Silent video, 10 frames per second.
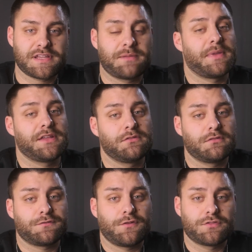and
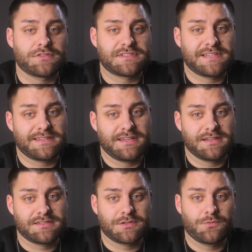manual focus
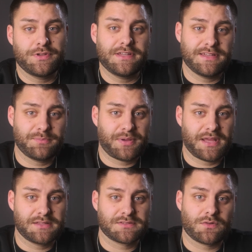settings really
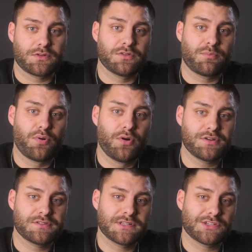depend on your
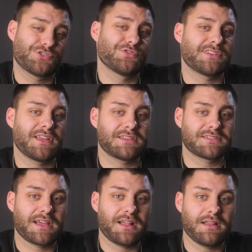personal shooting
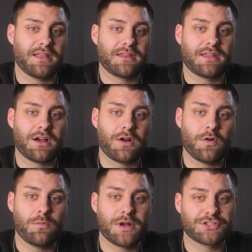style and
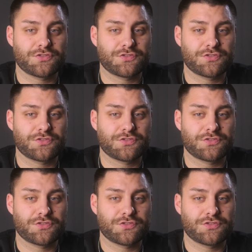how much